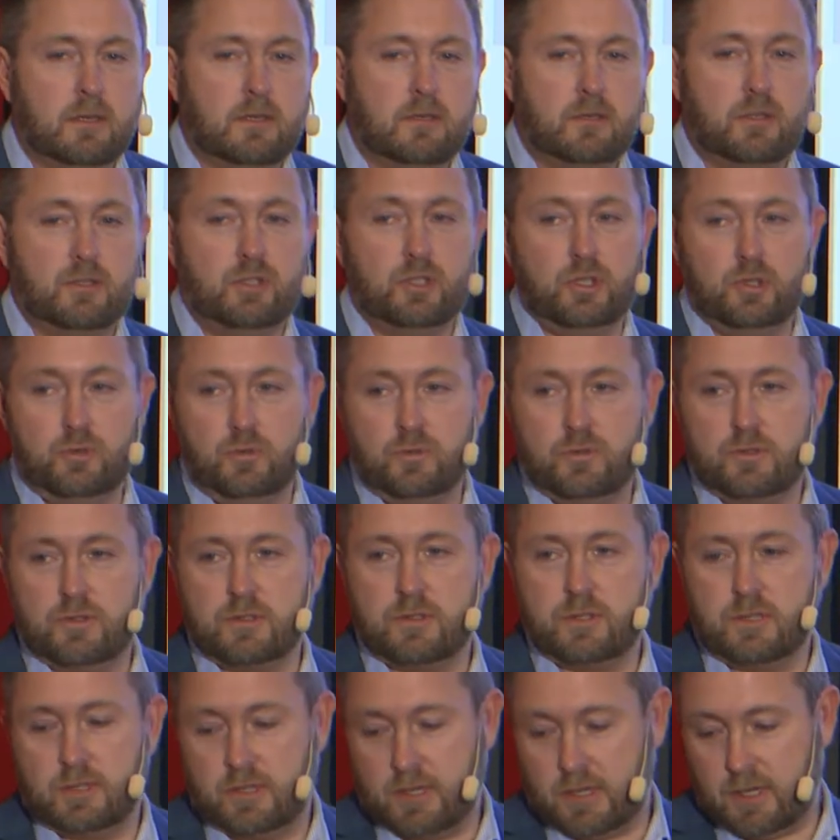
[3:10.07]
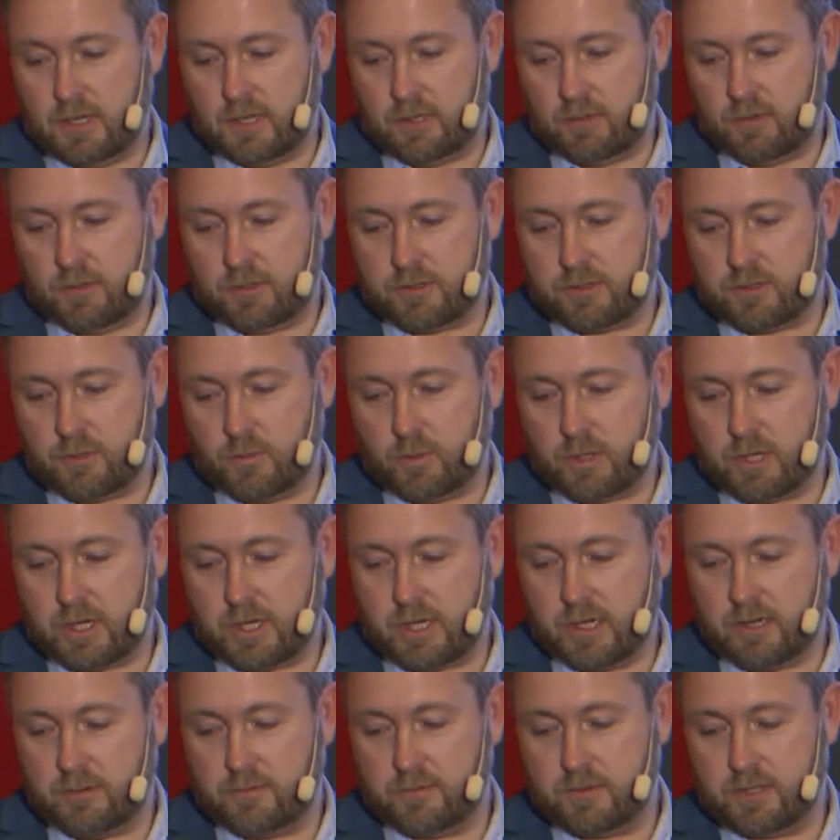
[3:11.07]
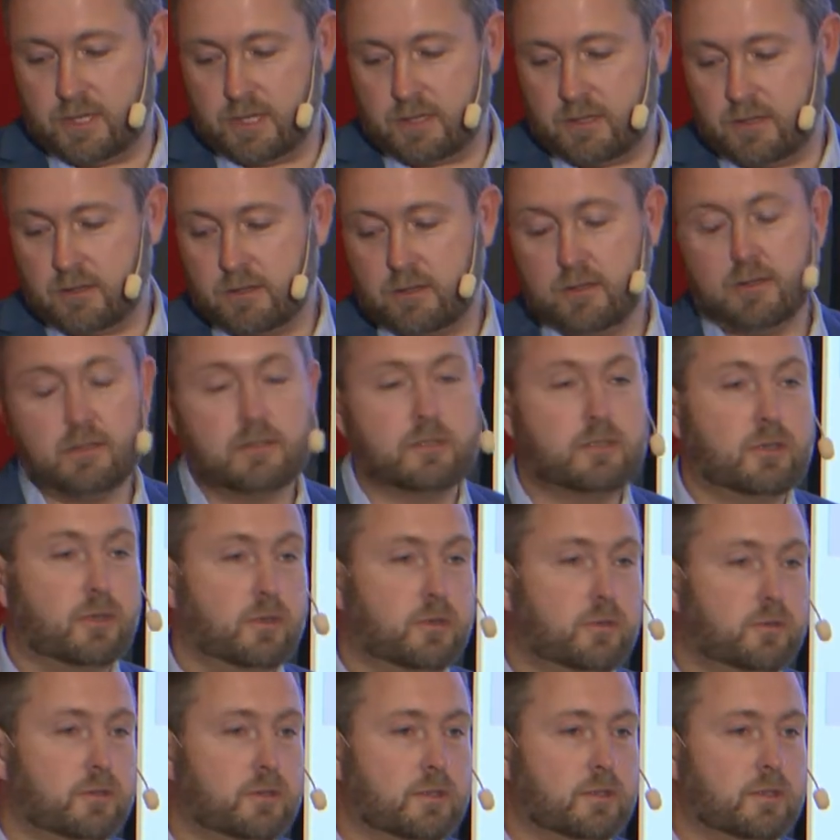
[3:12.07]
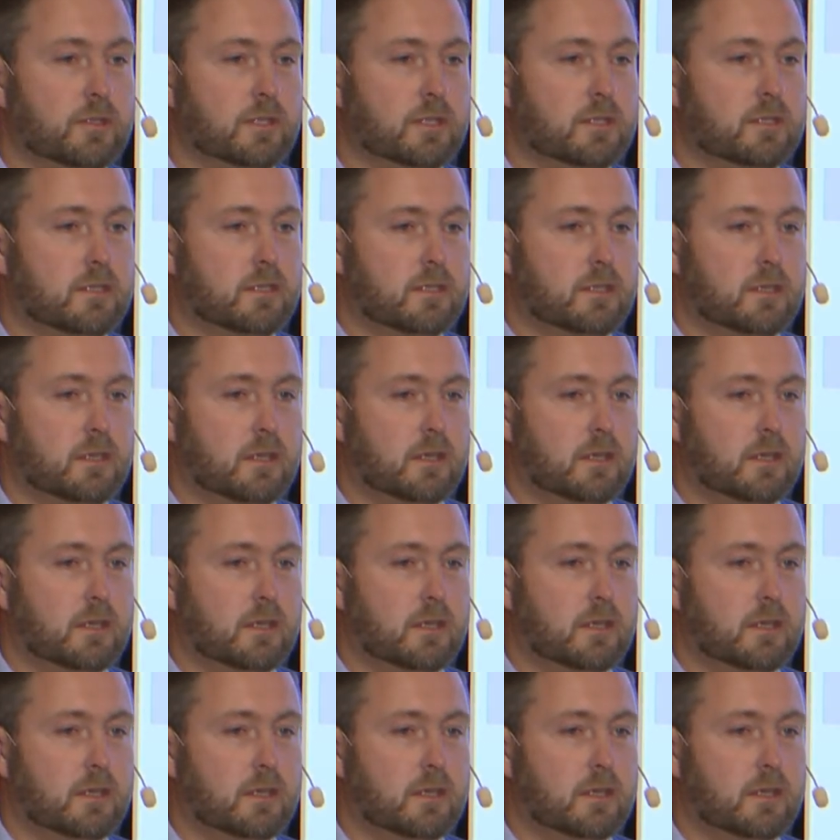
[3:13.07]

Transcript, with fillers: to use, and also what kind of technical solutions is,